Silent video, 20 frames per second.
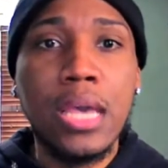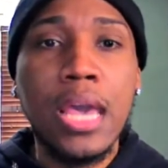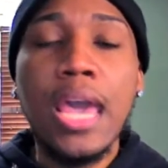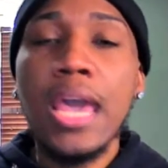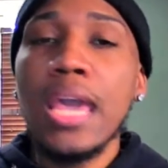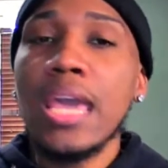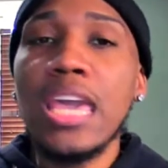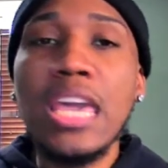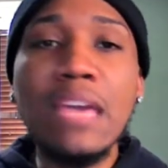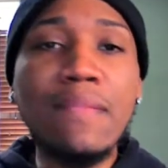
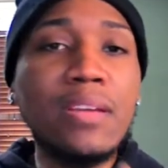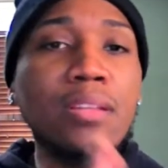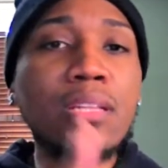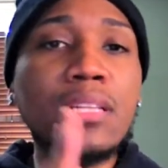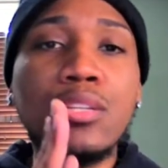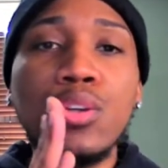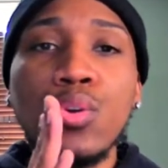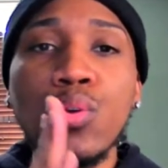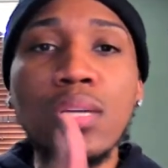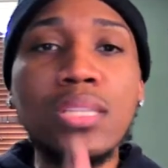Even
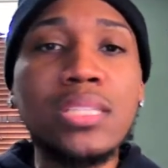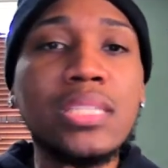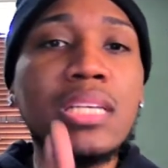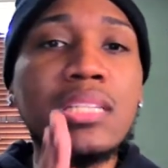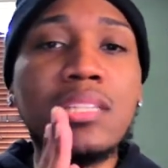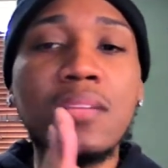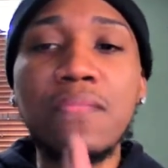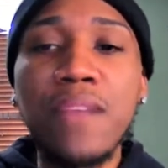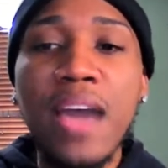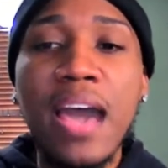during
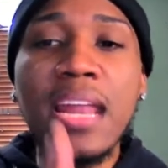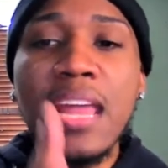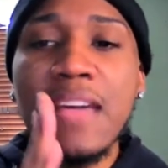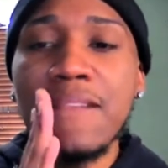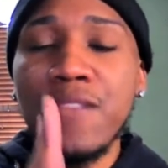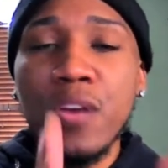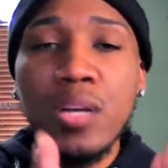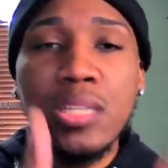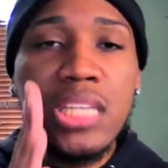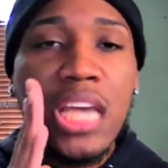season five, that
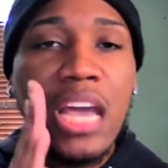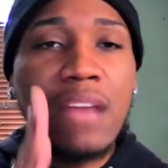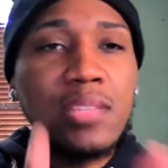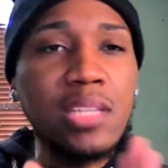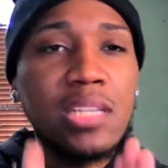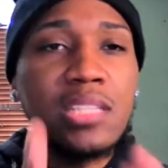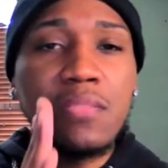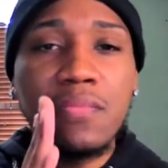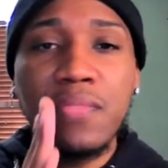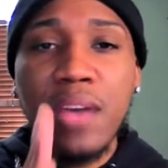first half of
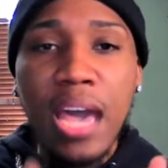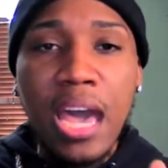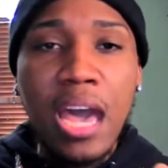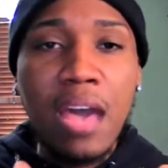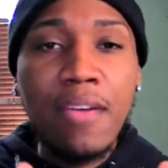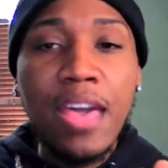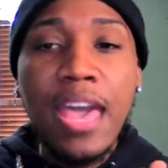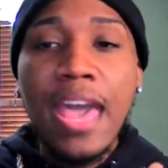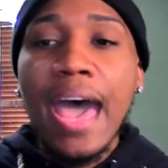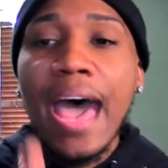season five,
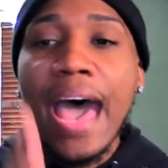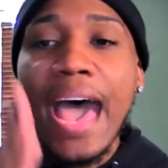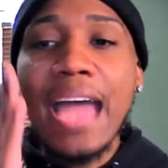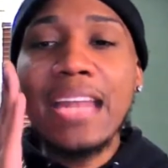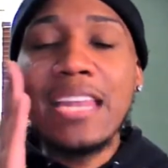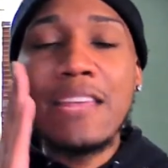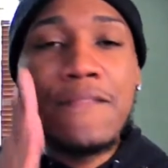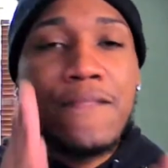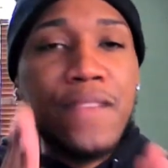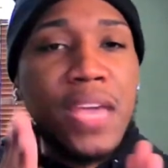I
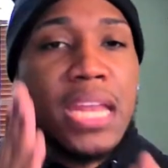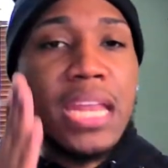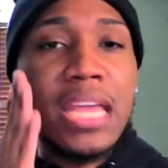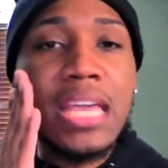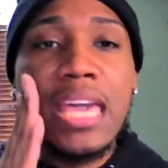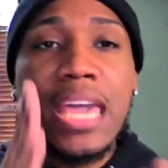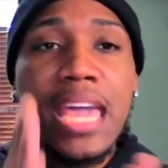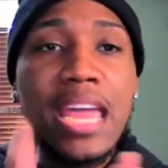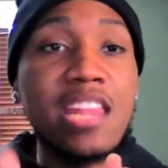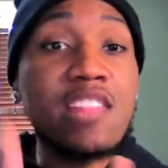defended
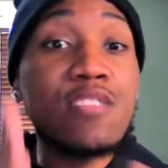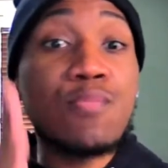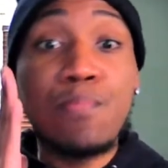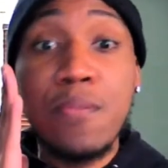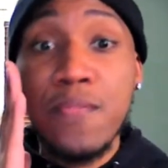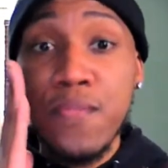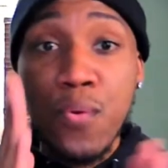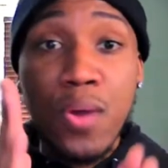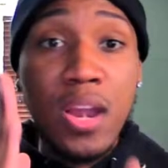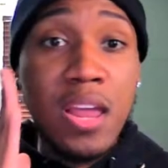Candiace
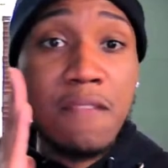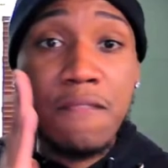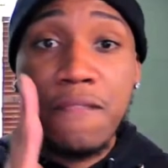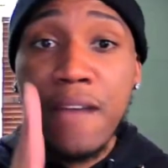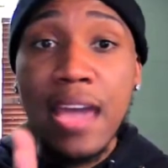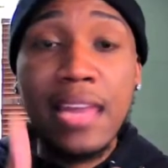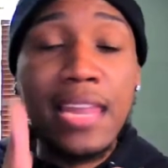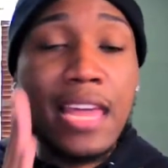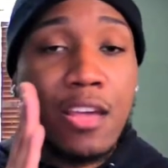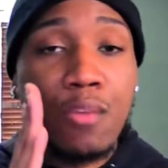before that
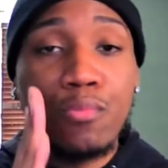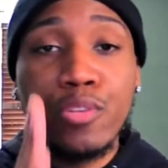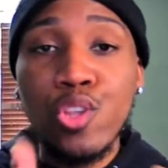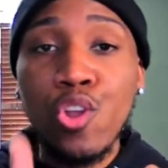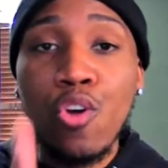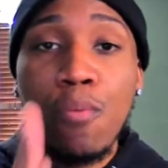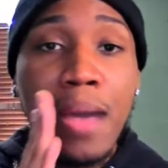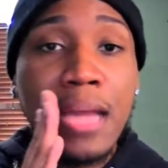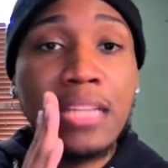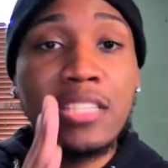fight like it was
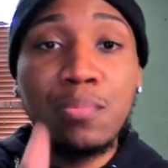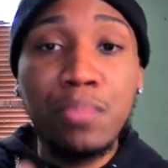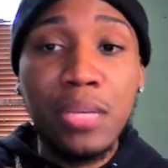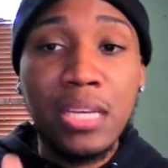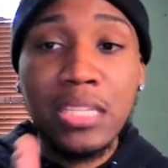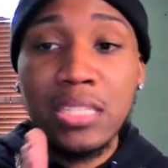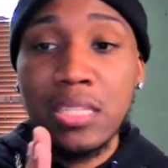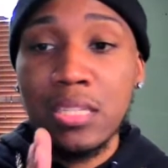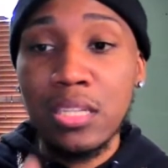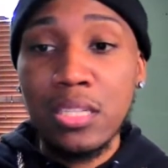nobody's
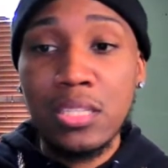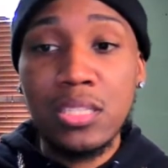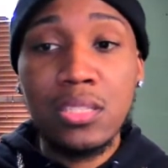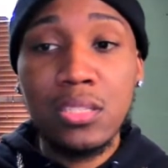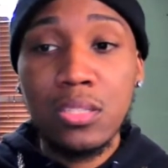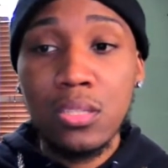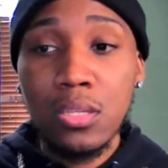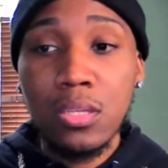business.